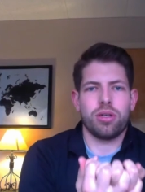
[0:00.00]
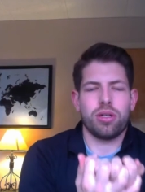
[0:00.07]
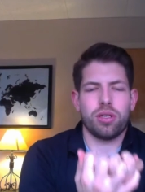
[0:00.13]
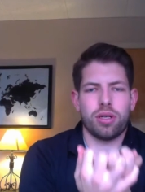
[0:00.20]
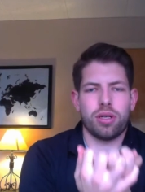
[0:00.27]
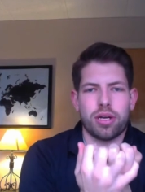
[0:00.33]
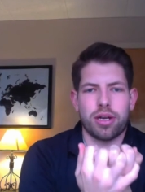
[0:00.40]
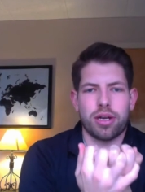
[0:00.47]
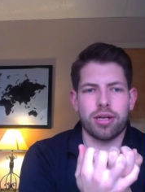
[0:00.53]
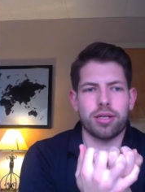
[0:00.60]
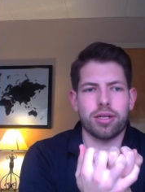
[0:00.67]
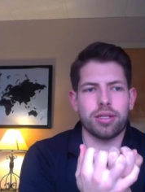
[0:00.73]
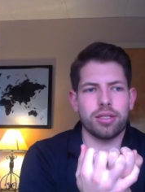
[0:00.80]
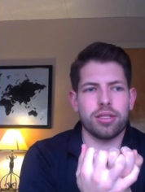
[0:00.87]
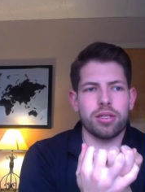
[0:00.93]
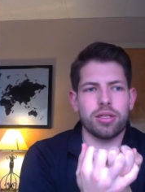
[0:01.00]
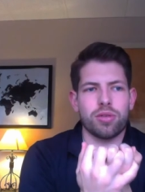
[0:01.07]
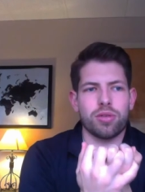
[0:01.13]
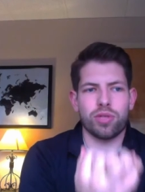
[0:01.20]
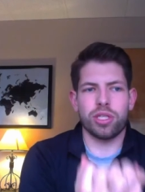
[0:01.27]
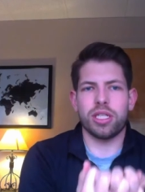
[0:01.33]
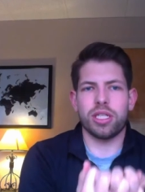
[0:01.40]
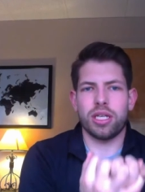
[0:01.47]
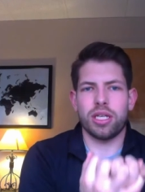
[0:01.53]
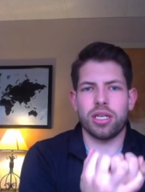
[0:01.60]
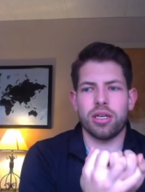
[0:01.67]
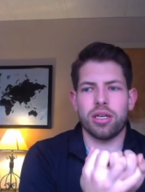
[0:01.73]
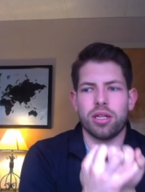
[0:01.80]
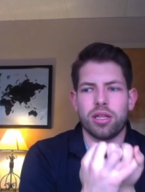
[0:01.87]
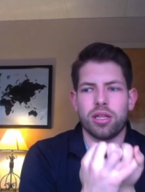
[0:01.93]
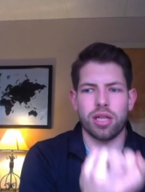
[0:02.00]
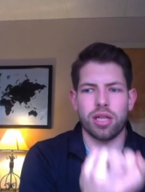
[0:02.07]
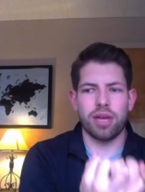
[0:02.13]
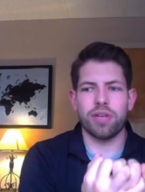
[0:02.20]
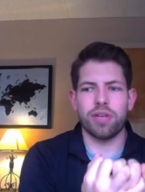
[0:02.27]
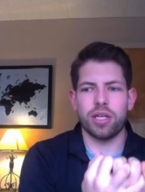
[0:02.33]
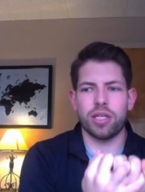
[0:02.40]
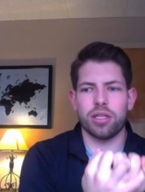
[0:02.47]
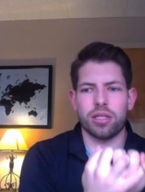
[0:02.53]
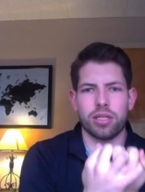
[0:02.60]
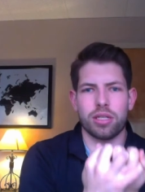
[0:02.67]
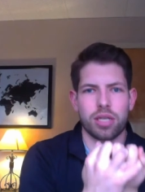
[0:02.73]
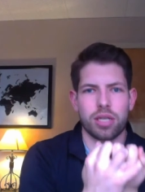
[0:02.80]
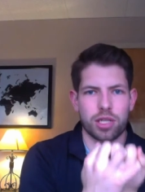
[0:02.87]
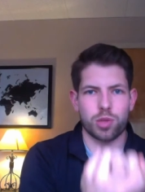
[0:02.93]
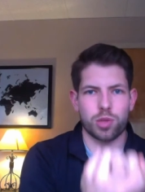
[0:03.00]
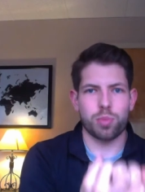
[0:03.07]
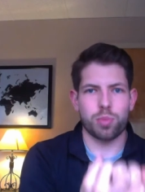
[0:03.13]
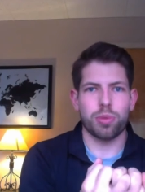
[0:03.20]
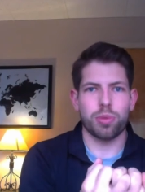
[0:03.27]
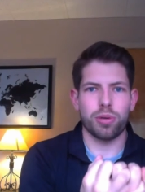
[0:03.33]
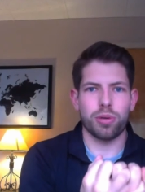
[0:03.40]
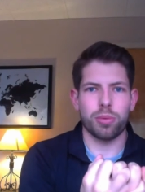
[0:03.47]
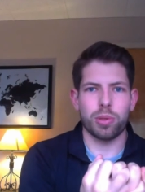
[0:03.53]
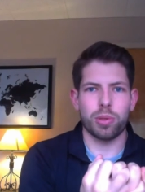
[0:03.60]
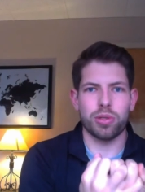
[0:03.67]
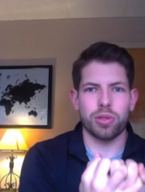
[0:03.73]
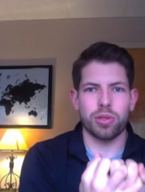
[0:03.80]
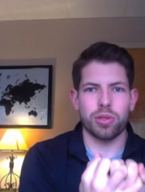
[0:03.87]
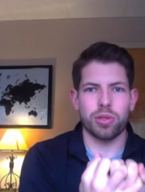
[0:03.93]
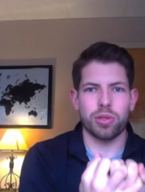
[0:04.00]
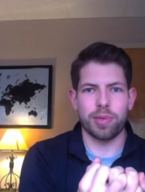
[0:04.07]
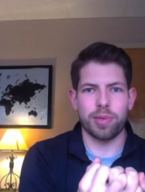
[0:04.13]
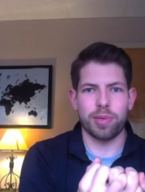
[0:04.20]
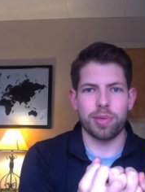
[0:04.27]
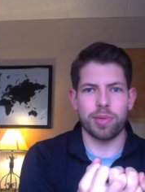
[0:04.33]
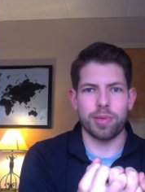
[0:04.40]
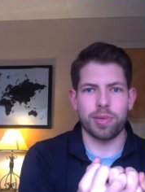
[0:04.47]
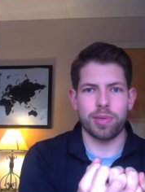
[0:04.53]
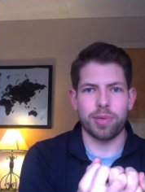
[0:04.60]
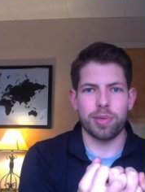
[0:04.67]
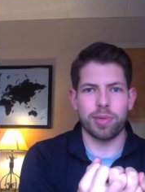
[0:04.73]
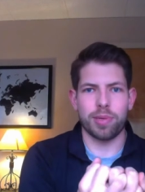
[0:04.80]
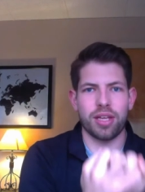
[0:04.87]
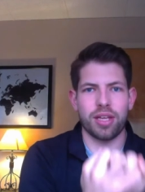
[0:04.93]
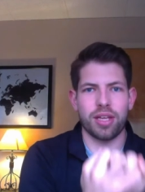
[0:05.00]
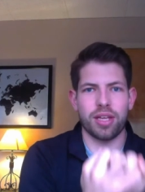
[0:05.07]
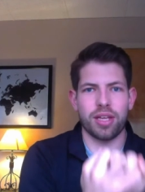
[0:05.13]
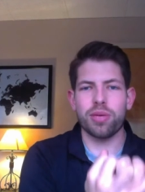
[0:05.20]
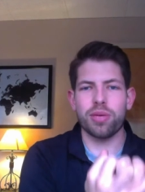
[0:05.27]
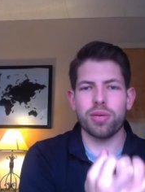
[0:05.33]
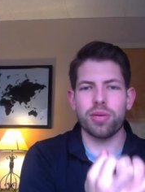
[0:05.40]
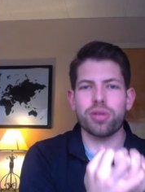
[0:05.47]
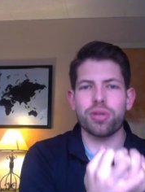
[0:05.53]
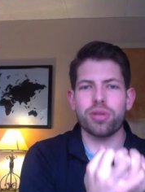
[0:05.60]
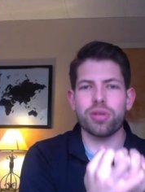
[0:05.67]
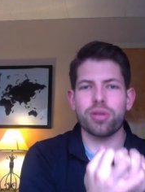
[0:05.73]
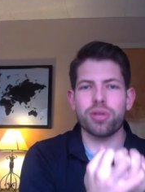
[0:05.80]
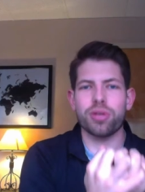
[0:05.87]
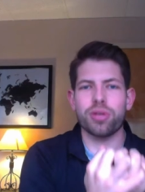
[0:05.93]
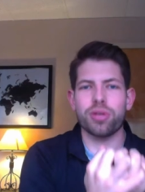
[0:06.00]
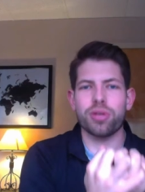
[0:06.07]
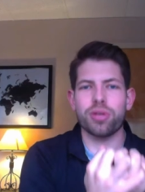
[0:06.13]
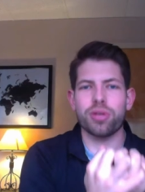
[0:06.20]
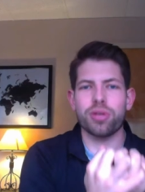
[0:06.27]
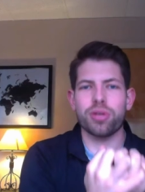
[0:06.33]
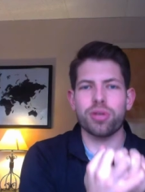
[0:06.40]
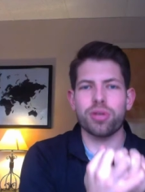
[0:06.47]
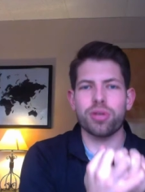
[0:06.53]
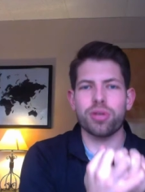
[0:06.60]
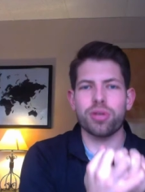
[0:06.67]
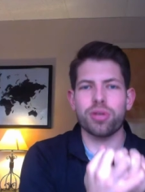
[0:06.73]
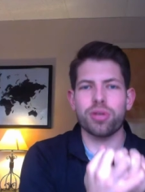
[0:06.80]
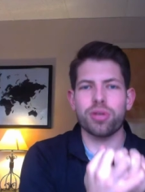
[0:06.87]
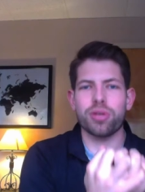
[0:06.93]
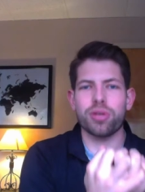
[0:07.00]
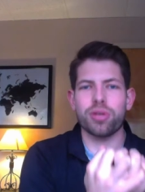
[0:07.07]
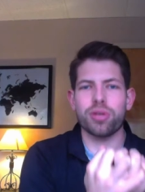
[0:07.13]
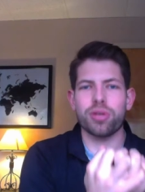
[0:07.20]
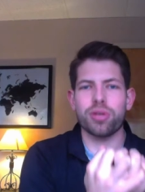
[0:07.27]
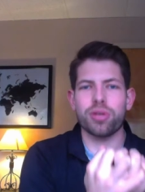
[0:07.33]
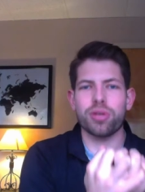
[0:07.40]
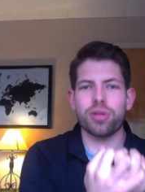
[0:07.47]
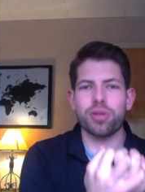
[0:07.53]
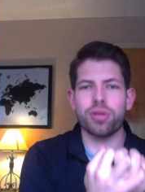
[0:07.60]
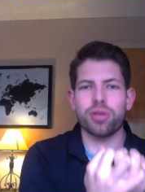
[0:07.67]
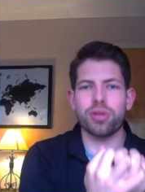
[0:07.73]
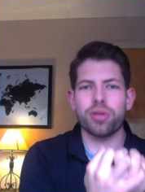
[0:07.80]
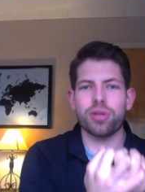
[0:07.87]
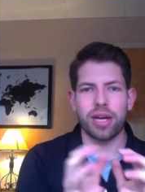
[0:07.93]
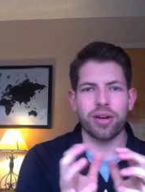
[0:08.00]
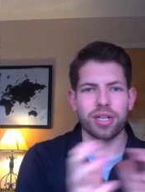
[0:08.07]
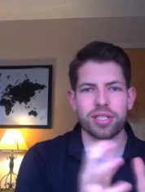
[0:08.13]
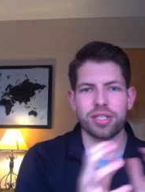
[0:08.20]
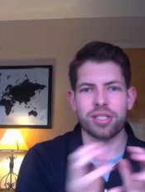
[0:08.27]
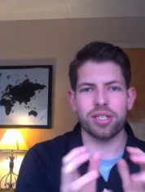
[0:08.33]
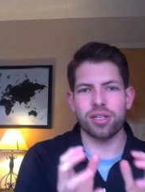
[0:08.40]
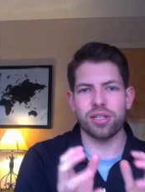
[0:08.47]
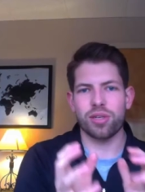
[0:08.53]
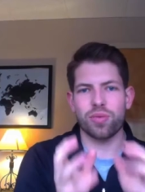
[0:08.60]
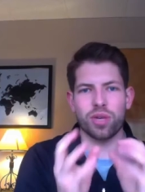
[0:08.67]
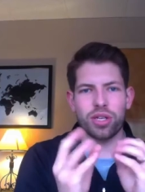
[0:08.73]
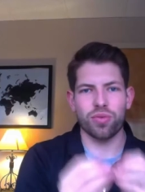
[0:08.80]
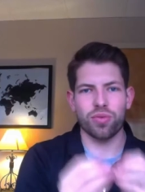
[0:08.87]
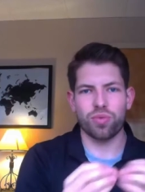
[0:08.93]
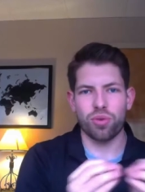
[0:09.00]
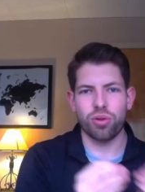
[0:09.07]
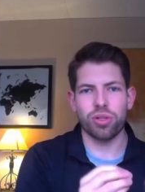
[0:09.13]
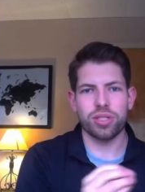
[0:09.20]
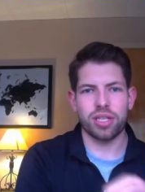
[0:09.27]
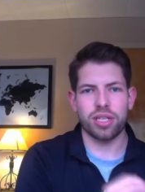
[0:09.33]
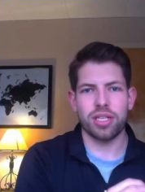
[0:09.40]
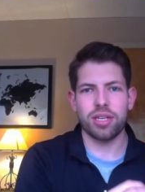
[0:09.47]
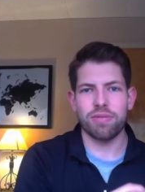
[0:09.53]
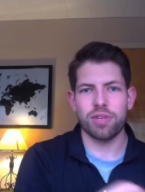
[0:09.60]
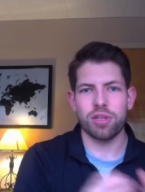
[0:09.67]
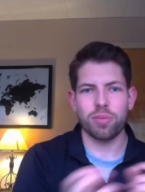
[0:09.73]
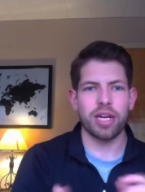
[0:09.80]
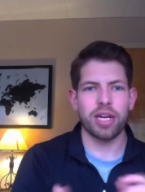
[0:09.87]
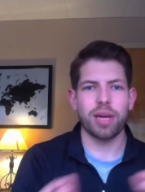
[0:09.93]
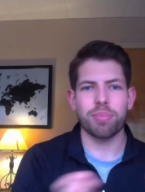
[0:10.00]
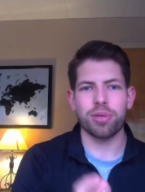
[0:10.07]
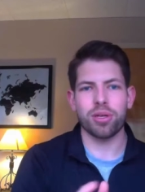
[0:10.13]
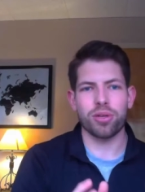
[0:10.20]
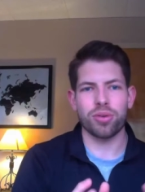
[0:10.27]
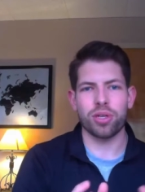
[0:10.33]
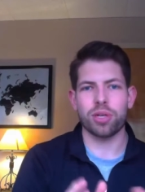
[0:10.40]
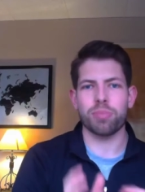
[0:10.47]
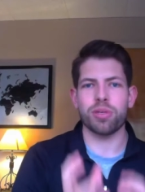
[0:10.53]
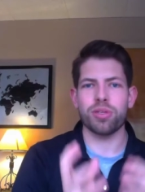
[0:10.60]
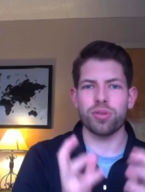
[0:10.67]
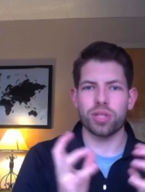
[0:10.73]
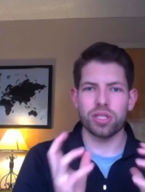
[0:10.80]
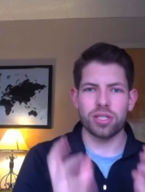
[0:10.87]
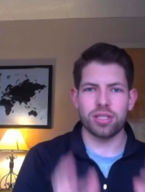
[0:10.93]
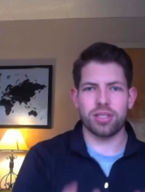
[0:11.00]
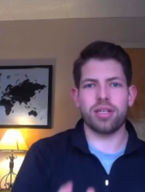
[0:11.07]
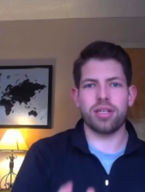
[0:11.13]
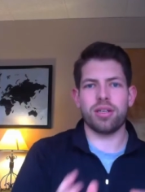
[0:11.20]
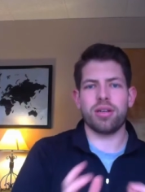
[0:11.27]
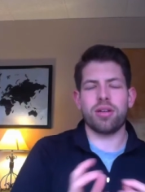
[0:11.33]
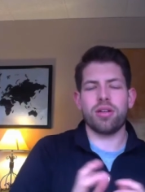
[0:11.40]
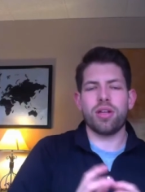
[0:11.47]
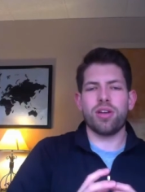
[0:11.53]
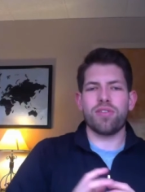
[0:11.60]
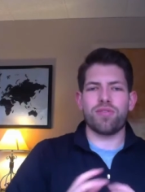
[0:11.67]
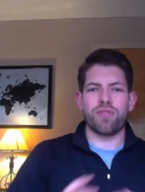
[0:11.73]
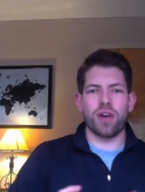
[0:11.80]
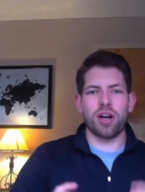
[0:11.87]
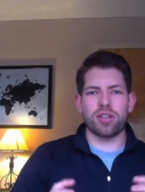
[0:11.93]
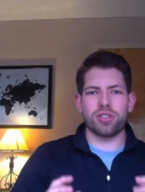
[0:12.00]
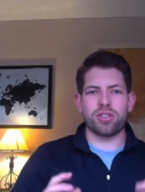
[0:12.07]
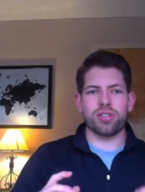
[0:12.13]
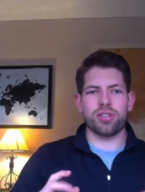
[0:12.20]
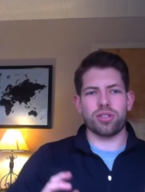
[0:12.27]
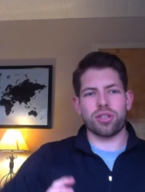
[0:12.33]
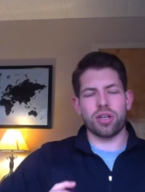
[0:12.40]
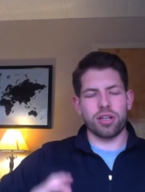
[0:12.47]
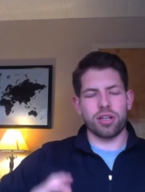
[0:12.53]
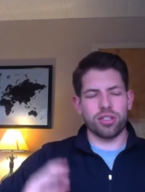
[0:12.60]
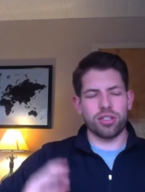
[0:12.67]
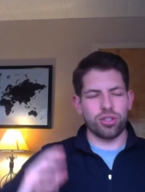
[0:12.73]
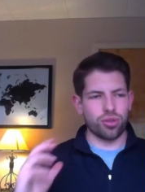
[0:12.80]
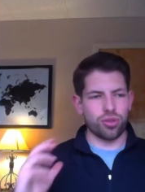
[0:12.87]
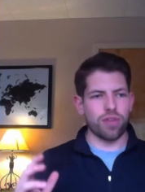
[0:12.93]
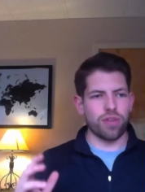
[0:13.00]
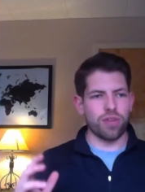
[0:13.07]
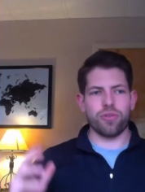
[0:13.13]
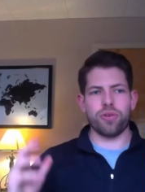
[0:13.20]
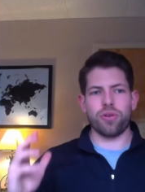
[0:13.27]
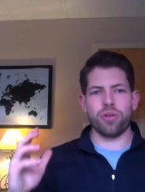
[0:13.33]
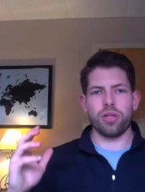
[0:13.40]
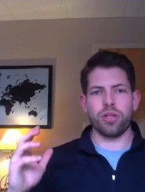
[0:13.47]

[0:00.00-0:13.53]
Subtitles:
a really loving, hospitable environment. That everybody with their own uniques and their own roles, it doesn't matter necessarily what your role is on the evening. You may not be a greeter, but you can still foster a joyful